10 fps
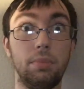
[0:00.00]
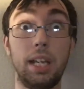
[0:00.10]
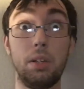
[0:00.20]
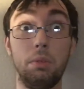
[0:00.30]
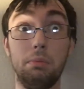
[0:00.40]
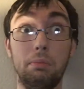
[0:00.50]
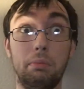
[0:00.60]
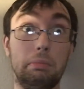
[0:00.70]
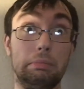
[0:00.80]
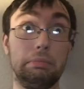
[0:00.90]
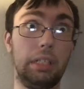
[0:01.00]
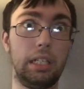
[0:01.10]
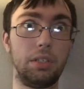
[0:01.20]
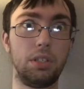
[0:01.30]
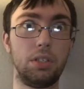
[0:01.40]
I
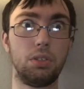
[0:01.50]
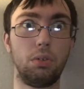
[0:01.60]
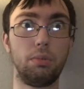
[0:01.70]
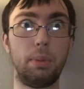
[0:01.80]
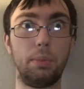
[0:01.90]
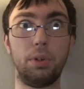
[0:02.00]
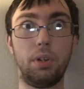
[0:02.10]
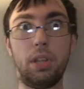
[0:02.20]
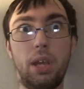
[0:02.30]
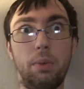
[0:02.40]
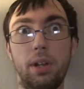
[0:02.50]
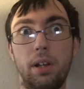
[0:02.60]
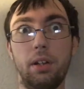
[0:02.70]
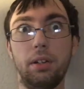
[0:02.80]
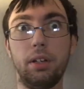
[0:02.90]
guess I just don't remember it all that
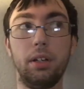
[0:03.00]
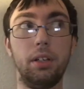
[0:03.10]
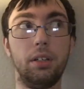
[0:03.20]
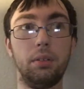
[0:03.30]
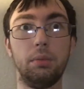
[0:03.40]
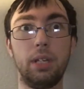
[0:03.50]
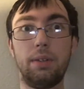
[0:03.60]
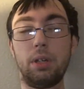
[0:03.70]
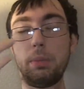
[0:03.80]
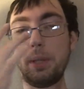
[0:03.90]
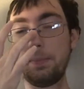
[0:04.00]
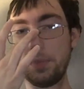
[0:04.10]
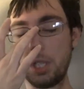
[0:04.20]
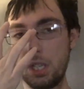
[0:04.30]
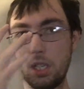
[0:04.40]
well or whatever, but
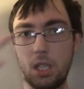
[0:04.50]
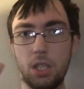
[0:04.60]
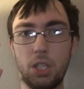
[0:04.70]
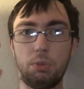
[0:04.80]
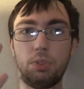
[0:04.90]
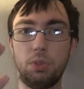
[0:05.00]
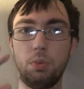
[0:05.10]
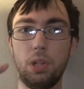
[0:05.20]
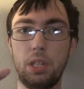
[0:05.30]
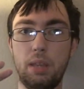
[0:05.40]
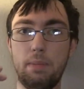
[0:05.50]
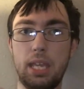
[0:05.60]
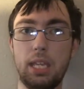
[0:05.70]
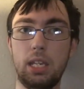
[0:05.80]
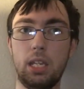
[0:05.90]
this was the one that
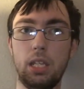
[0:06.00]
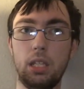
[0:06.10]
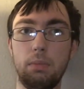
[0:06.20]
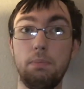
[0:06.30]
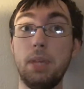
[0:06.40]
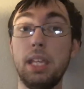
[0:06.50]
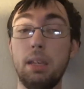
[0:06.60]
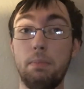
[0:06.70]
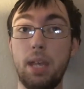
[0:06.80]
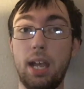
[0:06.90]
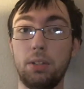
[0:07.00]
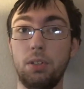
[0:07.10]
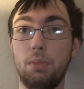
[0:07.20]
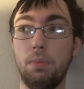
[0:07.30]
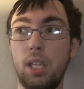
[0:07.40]
made the big impact
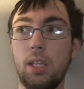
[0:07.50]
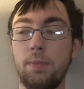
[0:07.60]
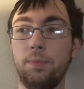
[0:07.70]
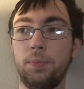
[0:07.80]
on me.